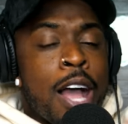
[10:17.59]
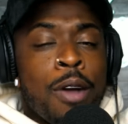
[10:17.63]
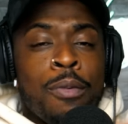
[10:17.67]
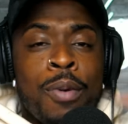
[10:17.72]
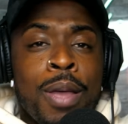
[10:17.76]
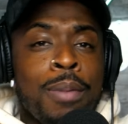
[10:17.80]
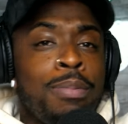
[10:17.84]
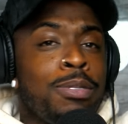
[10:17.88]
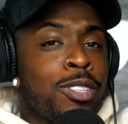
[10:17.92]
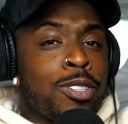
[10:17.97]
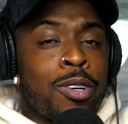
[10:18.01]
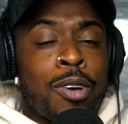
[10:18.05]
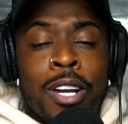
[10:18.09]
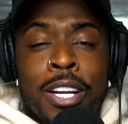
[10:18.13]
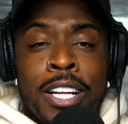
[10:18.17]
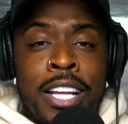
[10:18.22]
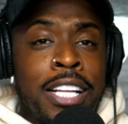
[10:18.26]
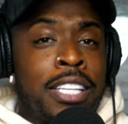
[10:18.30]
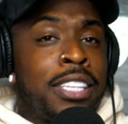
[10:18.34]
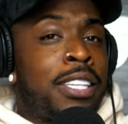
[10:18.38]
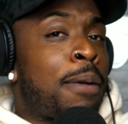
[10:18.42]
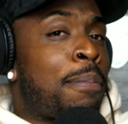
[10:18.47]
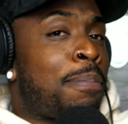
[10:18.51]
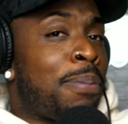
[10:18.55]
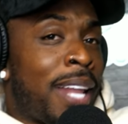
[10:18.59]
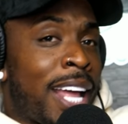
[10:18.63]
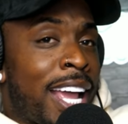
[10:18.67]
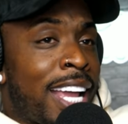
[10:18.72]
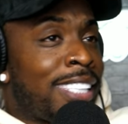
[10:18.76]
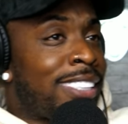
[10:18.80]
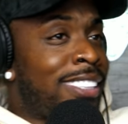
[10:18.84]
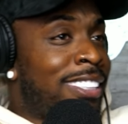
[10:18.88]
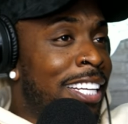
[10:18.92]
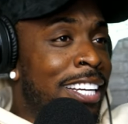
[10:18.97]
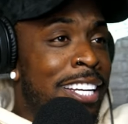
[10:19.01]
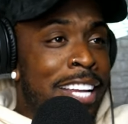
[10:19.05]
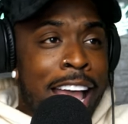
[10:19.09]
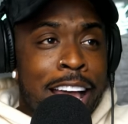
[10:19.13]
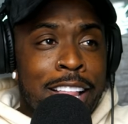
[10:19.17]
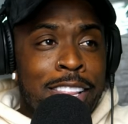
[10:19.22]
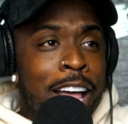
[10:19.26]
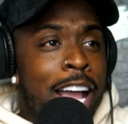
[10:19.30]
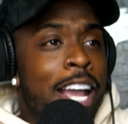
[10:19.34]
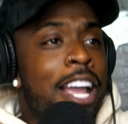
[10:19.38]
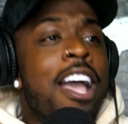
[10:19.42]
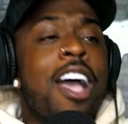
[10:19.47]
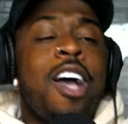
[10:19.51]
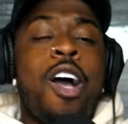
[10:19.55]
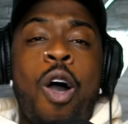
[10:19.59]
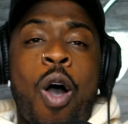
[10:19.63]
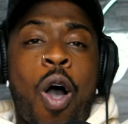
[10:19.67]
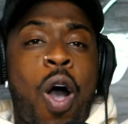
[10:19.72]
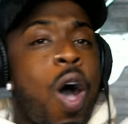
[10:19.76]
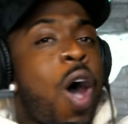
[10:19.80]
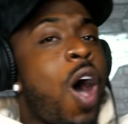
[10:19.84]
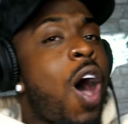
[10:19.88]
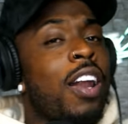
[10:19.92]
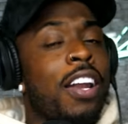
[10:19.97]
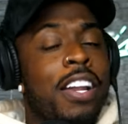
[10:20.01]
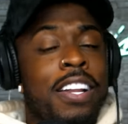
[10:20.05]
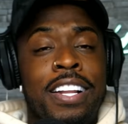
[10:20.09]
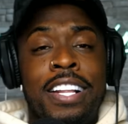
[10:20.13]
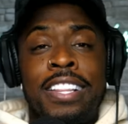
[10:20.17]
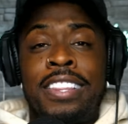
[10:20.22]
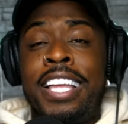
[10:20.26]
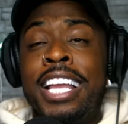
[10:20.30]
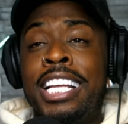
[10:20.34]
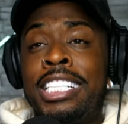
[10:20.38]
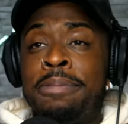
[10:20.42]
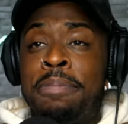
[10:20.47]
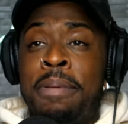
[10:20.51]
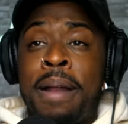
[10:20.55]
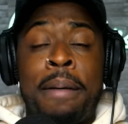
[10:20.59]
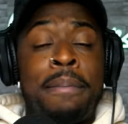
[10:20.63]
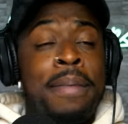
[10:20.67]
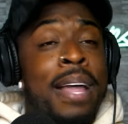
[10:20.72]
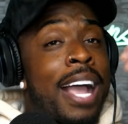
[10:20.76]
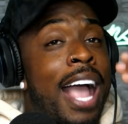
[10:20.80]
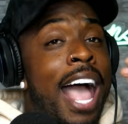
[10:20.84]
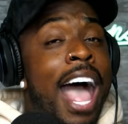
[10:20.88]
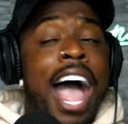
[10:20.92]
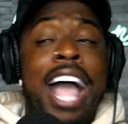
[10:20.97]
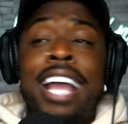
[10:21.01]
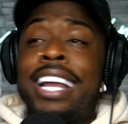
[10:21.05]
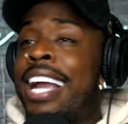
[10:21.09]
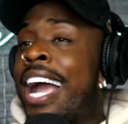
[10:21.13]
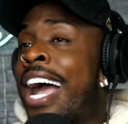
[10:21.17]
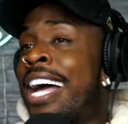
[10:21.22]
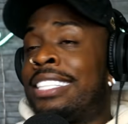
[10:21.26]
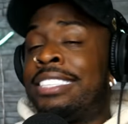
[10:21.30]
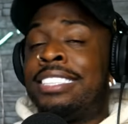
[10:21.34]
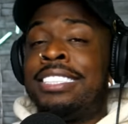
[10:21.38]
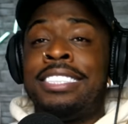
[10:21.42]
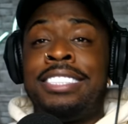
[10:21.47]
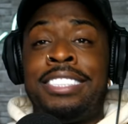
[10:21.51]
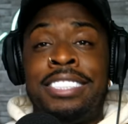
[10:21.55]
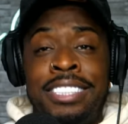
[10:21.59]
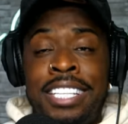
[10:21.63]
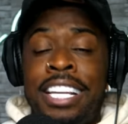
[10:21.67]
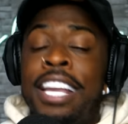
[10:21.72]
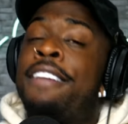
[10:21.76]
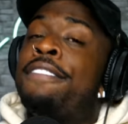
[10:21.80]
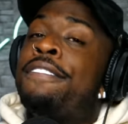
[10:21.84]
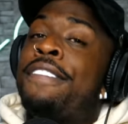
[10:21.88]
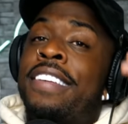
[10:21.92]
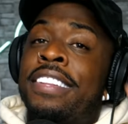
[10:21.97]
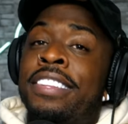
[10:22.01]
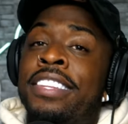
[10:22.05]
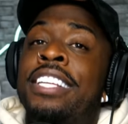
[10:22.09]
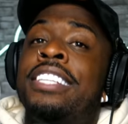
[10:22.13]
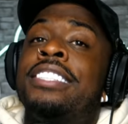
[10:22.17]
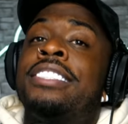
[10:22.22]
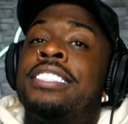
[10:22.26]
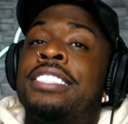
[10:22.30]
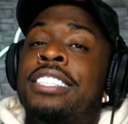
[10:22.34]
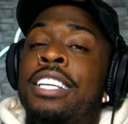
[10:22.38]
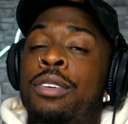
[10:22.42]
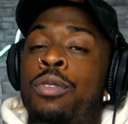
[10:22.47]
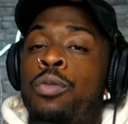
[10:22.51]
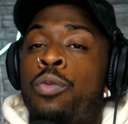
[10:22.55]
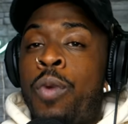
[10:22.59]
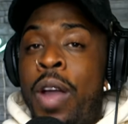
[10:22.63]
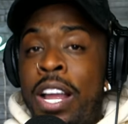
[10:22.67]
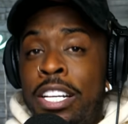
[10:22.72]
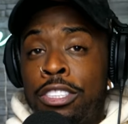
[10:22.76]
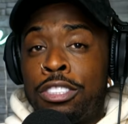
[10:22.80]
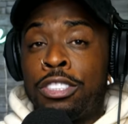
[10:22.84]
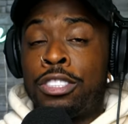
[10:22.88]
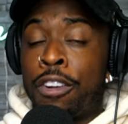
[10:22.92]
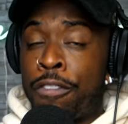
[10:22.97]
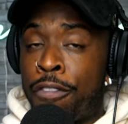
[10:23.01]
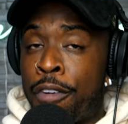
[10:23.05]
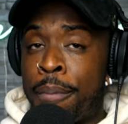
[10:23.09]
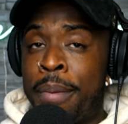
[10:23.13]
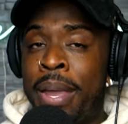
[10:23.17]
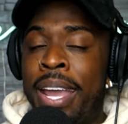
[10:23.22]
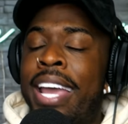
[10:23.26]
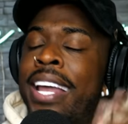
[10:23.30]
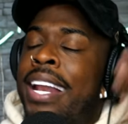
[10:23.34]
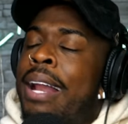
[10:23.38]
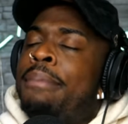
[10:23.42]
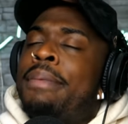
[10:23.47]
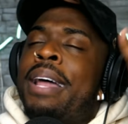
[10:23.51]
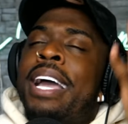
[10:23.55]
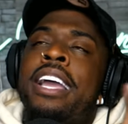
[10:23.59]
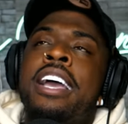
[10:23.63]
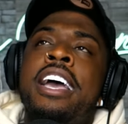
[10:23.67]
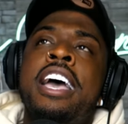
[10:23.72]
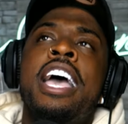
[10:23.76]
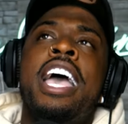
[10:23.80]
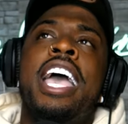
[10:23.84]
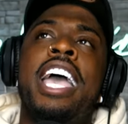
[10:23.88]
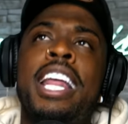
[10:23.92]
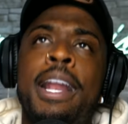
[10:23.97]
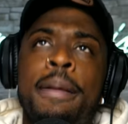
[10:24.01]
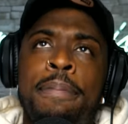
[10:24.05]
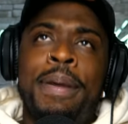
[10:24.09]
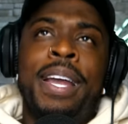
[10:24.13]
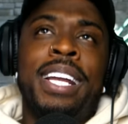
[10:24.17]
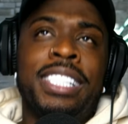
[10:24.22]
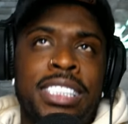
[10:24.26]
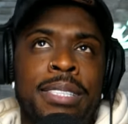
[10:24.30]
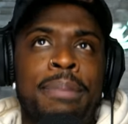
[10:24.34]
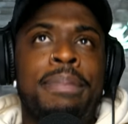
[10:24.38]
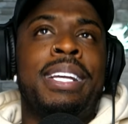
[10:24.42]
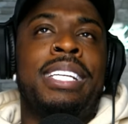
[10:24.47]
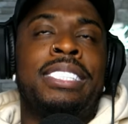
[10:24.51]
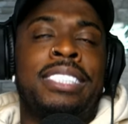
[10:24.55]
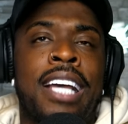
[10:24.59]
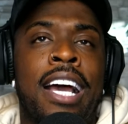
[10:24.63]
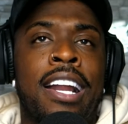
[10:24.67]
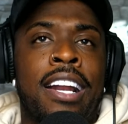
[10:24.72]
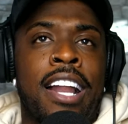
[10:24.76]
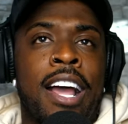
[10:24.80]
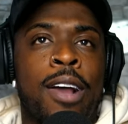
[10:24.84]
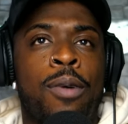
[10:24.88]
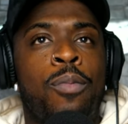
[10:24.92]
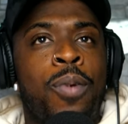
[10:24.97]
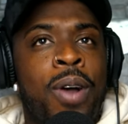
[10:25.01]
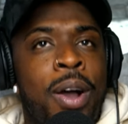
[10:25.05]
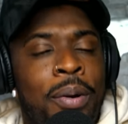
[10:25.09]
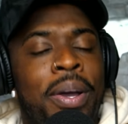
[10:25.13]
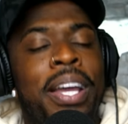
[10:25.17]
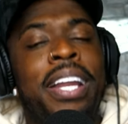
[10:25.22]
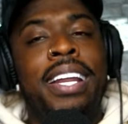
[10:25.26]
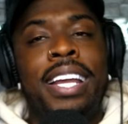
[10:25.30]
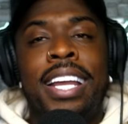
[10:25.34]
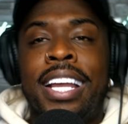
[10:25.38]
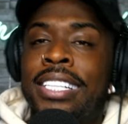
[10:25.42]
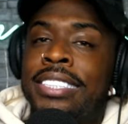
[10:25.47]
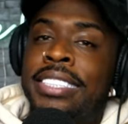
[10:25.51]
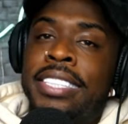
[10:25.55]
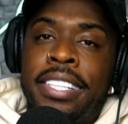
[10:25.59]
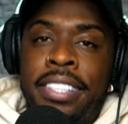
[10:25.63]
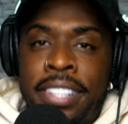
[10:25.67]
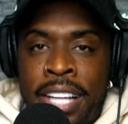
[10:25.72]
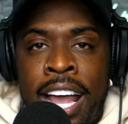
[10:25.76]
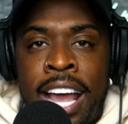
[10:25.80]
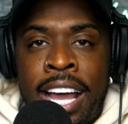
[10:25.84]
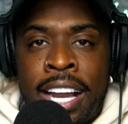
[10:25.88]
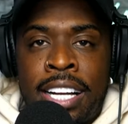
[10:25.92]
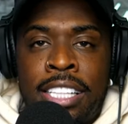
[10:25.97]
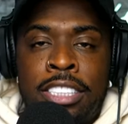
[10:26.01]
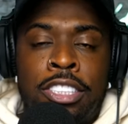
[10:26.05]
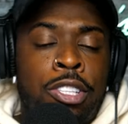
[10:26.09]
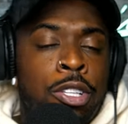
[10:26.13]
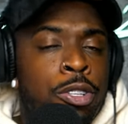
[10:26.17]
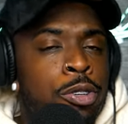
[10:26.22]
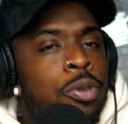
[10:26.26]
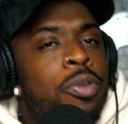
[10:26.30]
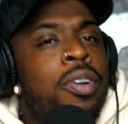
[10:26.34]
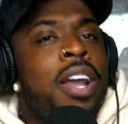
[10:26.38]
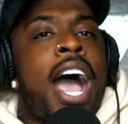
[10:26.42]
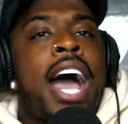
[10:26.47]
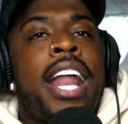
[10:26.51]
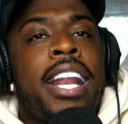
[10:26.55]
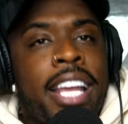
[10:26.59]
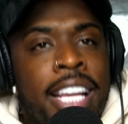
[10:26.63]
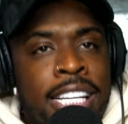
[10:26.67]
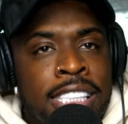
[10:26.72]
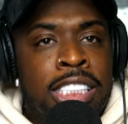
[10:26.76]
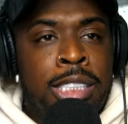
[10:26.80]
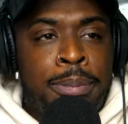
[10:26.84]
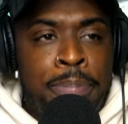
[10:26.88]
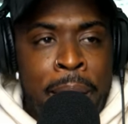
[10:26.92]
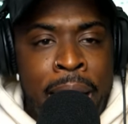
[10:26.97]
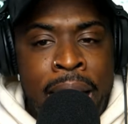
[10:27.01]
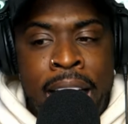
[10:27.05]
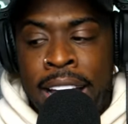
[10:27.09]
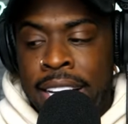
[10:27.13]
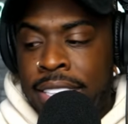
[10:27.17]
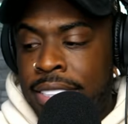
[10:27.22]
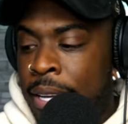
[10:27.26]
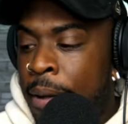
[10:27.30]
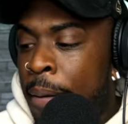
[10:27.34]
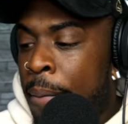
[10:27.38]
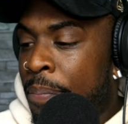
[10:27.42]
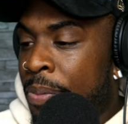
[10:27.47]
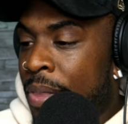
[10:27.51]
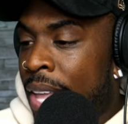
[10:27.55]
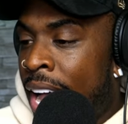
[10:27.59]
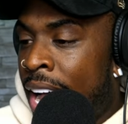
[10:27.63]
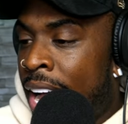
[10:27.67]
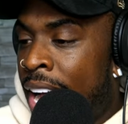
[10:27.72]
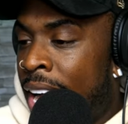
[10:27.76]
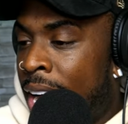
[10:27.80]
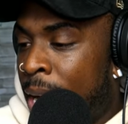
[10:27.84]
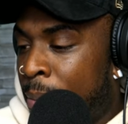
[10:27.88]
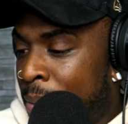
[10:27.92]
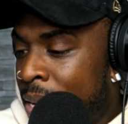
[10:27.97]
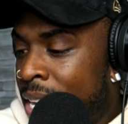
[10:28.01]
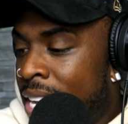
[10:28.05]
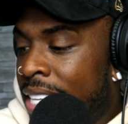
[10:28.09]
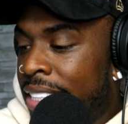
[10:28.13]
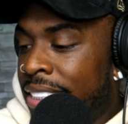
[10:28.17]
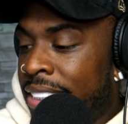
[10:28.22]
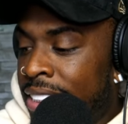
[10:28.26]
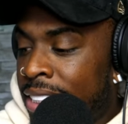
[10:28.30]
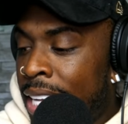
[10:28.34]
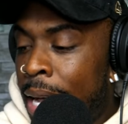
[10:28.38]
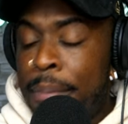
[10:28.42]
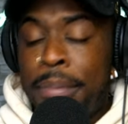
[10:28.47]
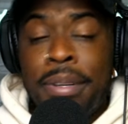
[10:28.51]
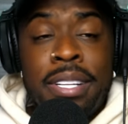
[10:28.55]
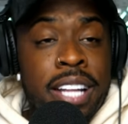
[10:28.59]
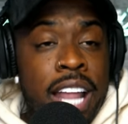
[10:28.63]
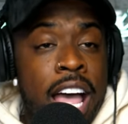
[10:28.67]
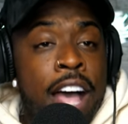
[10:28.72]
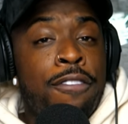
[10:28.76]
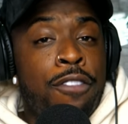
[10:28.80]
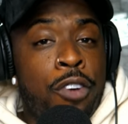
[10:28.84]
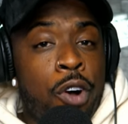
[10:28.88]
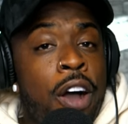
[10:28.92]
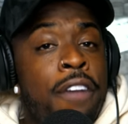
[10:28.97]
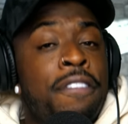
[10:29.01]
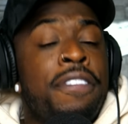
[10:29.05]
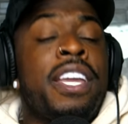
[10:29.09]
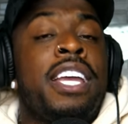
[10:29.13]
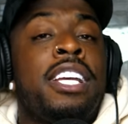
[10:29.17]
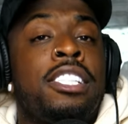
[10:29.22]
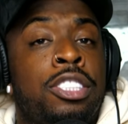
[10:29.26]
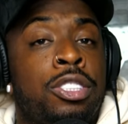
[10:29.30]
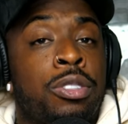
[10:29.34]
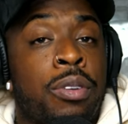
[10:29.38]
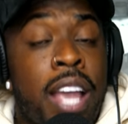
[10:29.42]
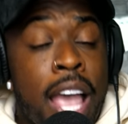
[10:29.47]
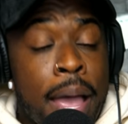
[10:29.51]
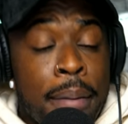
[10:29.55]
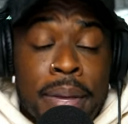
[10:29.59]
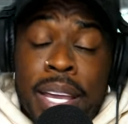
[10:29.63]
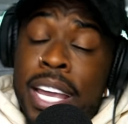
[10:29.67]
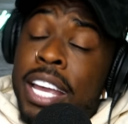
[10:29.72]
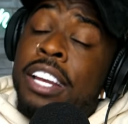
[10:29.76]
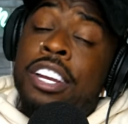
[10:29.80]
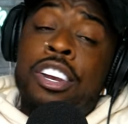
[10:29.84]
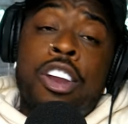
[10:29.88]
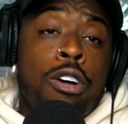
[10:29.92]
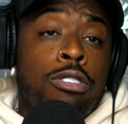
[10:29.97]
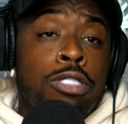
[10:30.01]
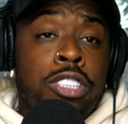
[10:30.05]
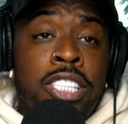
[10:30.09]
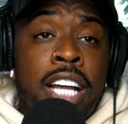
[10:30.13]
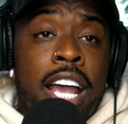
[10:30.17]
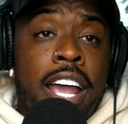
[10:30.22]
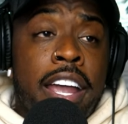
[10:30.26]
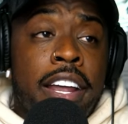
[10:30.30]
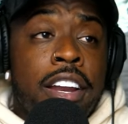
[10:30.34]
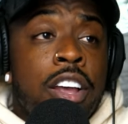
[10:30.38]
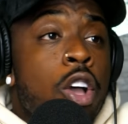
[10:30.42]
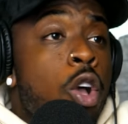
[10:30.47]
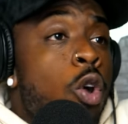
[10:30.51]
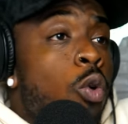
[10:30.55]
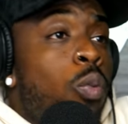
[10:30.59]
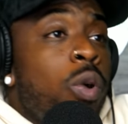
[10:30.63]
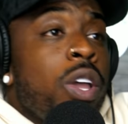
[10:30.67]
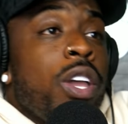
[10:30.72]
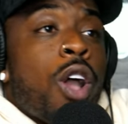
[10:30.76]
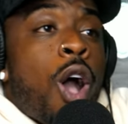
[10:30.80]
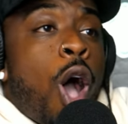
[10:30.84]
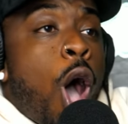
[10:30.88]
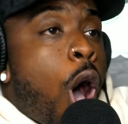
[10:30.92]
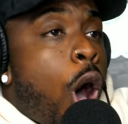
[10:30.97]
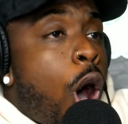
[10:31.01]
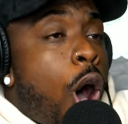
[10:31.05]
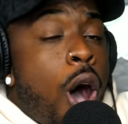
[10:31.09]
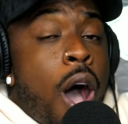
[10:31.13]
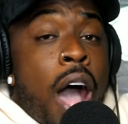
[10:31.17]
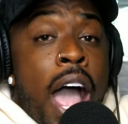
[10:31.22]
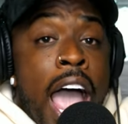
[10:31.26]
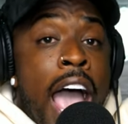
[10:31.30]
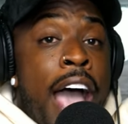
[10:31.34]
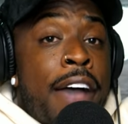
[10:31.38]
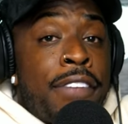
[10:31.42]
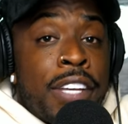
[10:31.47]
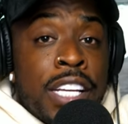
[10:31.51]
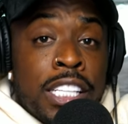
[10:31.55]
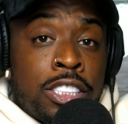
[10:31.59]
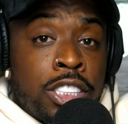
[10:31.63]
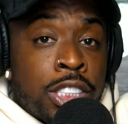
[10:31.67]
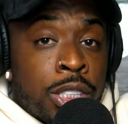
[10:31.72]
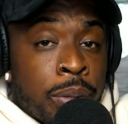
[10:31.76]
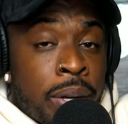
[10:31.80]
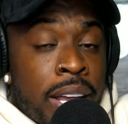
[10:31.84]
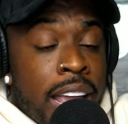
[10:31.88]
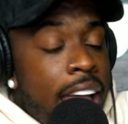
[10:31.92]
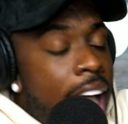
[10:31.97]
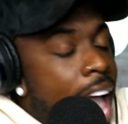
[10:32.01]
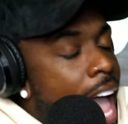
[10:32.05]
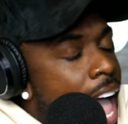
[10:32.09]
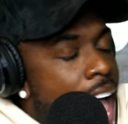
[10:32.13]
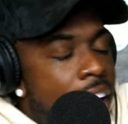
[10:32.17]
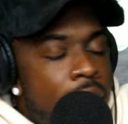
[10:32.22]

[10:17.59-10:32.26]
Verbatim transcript: Like, we was gonna get the place to get like all of the things, but I'm like, I got to see if this can register for me. And I'm like, and a piece of me is kind of like, well, it is Atlanta, so you gotta expect um, some level of history. I mean, in no shade, we all have history.